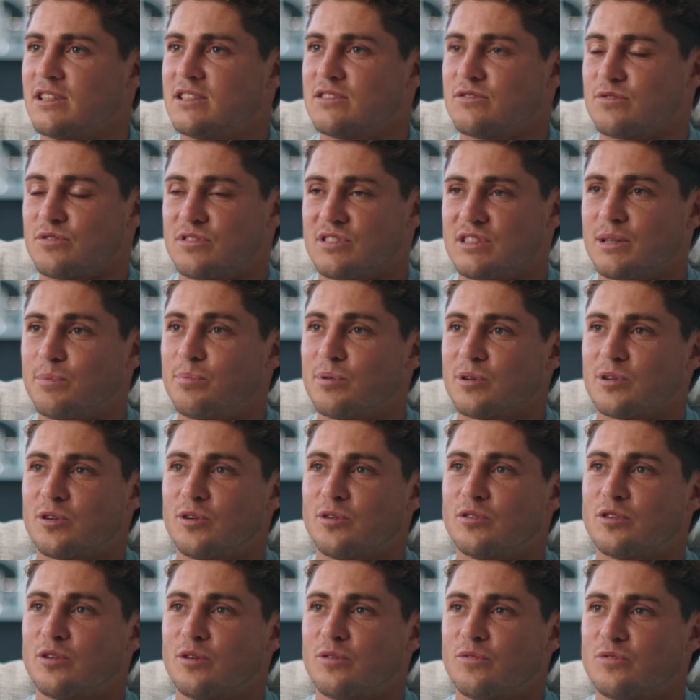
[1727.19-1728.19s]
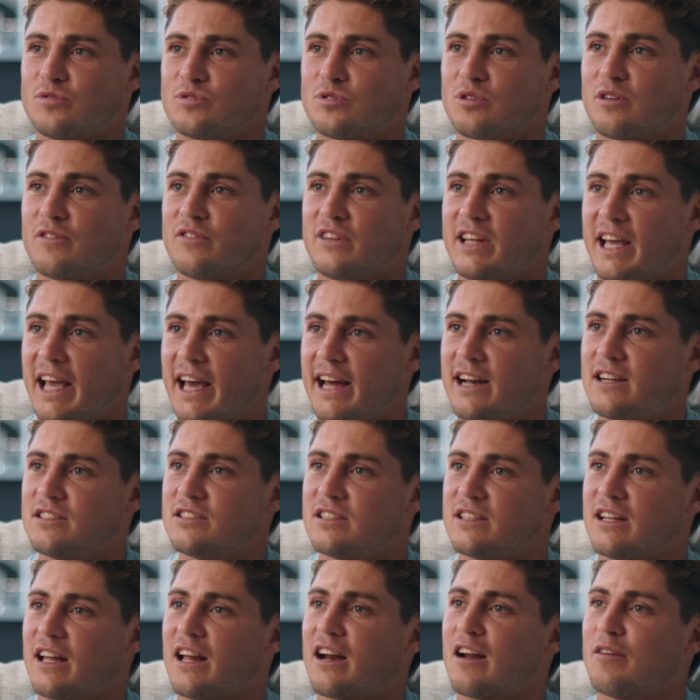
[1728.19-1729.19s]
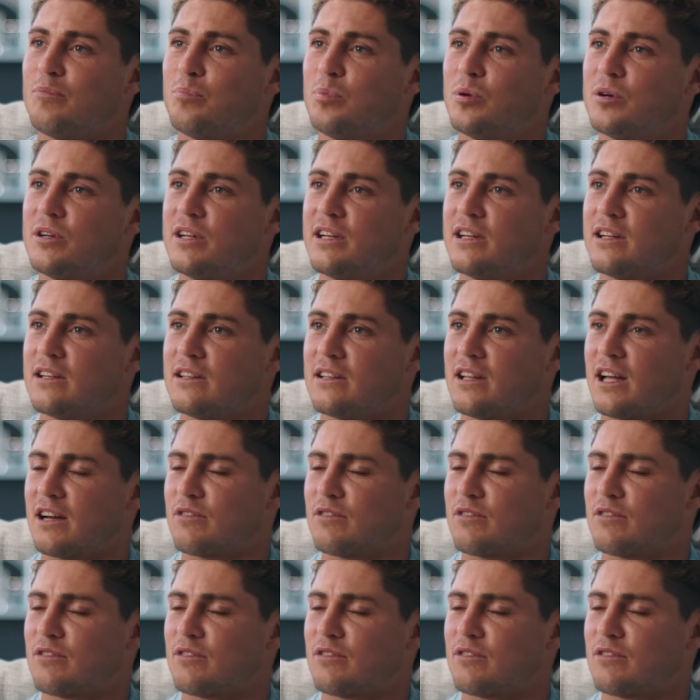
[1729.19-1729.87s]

is reciprocal to sort of the energy that I put in.